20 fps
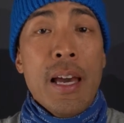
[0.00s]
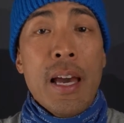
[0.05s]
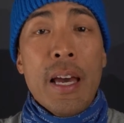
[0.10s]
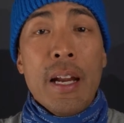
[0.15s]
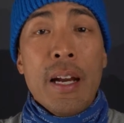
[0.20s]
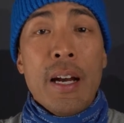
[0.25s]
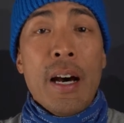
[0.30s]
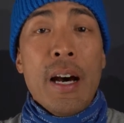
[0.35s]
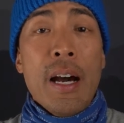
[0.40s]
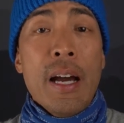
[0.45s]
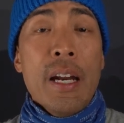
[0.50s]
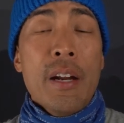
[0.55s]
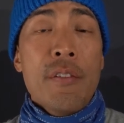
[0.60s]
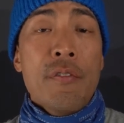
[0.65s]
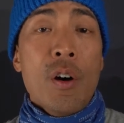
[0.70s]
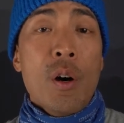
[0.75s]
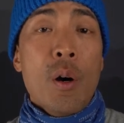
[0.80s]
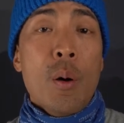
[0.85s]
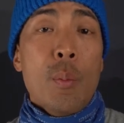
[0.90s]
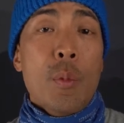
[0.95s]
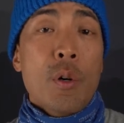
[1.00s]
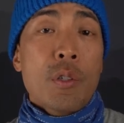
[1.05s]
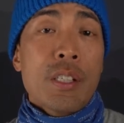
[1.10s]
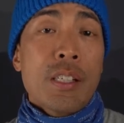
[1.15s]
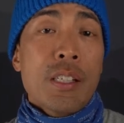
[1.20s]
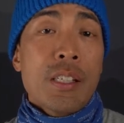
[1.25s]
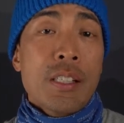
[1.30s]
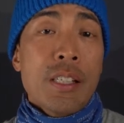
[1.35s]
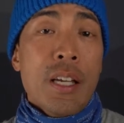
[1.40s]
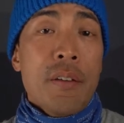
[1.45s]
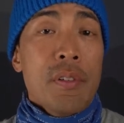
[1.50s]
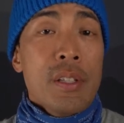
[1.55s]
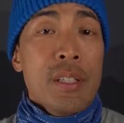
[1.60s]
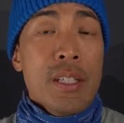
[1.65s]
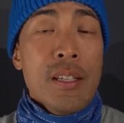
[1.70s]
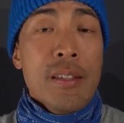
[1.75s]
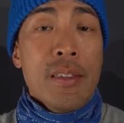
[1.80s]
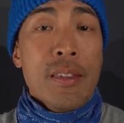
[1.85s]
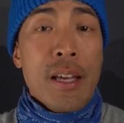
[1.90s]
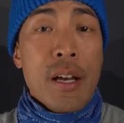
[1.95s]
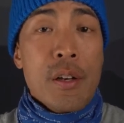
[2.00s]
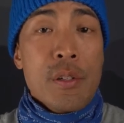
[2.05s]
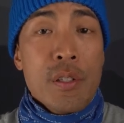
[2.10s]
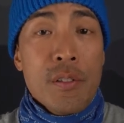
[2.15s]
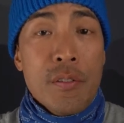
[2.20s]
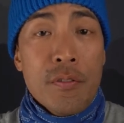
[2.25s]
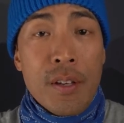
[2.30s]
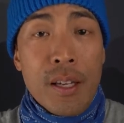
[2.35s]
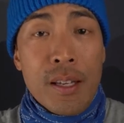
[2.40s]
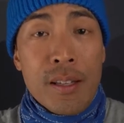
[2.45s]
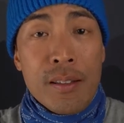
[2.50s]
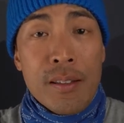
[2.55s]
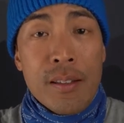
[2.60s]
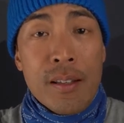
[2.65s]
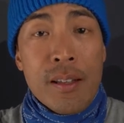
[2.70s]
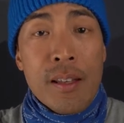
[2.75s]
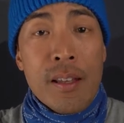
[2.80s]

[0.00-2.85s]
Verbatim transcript: At a height of almost 17,000 feet,